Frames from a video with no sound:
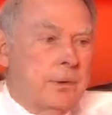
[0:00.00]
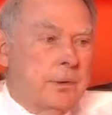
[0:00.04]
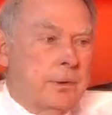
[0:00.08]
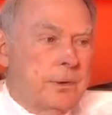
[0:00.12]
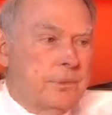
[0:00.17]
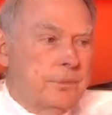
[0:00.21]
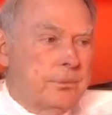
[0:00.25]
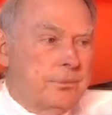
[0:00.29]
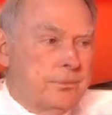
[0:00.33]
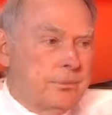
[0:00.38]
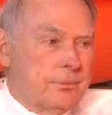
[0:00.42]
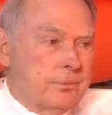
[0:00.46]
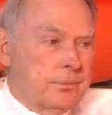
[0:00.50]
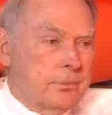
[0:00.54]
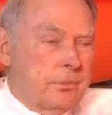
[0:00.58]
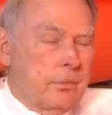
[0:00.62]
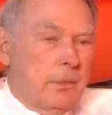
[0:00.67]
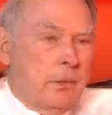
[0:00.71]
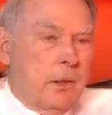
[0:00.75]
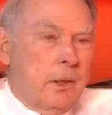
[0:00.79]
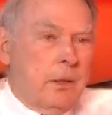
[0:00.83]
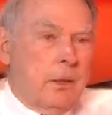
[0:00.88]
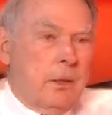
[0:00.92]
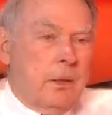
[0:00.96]
And
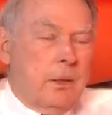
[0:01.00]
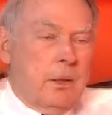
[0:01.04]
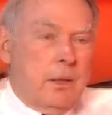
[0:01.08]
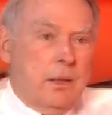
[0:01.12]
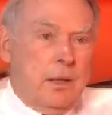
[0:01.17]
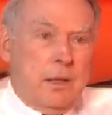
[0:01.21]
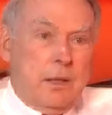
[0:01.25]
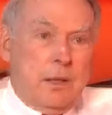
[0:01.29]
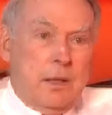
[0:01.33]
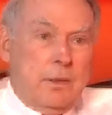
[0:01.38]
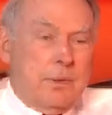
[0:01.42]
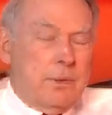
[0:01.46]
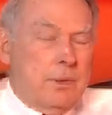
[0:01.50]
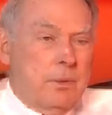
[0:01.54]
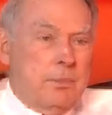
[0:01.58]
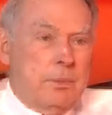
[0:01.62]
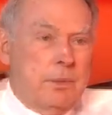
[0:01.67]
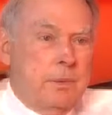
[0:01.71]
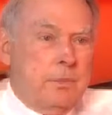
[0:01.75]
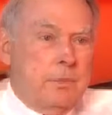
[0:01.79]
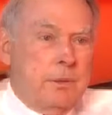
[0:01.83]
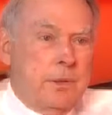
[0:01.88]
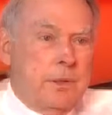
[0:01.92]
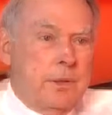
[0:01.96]
like I tell
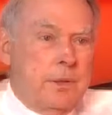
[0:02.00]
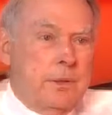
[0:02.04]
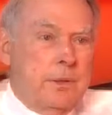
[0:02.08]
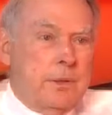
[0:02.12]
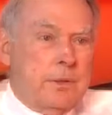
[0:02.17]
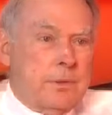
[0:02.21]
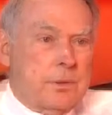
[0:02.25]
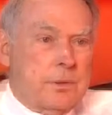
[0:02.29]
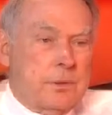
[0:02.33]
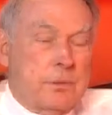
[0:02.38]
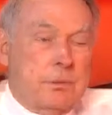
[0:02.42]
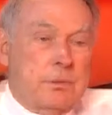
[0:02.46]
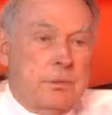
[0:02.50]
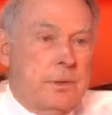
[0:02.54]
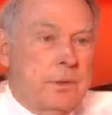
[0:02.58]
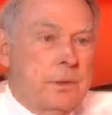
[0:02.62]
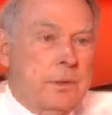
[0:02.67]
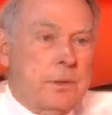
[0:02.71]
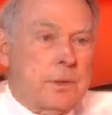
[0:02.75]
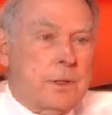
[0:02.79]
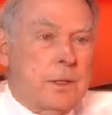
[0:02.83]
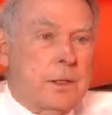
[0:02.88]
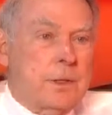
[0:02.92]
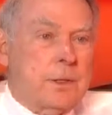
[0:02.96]
people, he
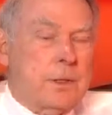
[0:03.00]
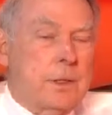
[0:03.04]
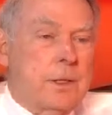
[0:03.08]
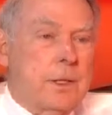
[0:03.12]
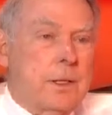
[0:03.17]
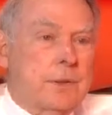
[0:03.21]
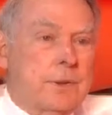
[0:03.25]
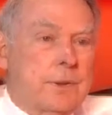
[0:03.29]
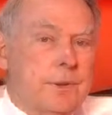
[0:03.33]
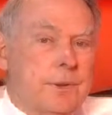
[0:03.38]
just got stuck.